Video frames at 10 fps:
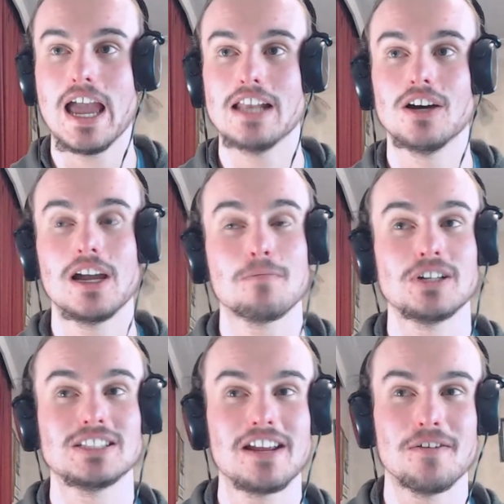And I
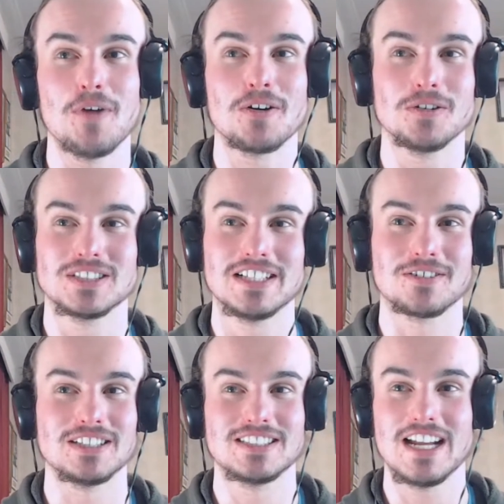appreciate your vocals, says
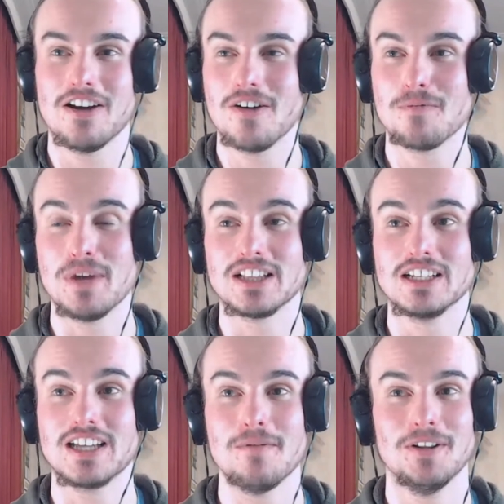Christine. Hi from
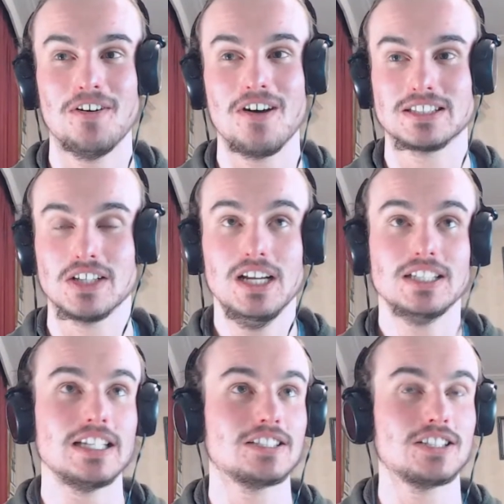England. Come on, Lions,
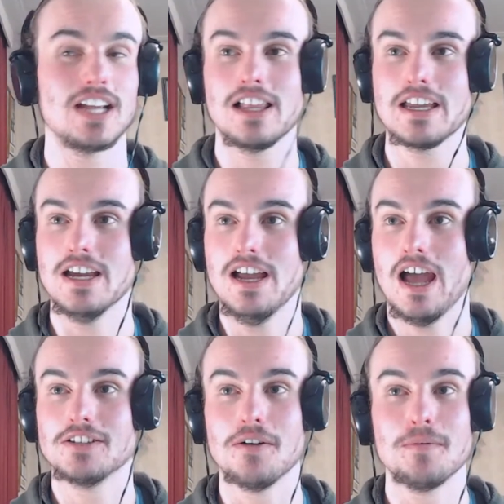says Jelly.
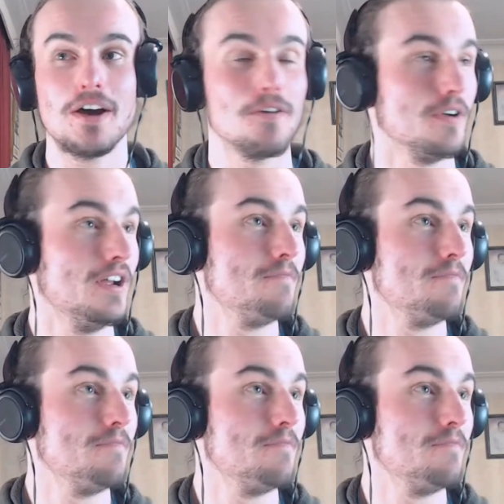Domino.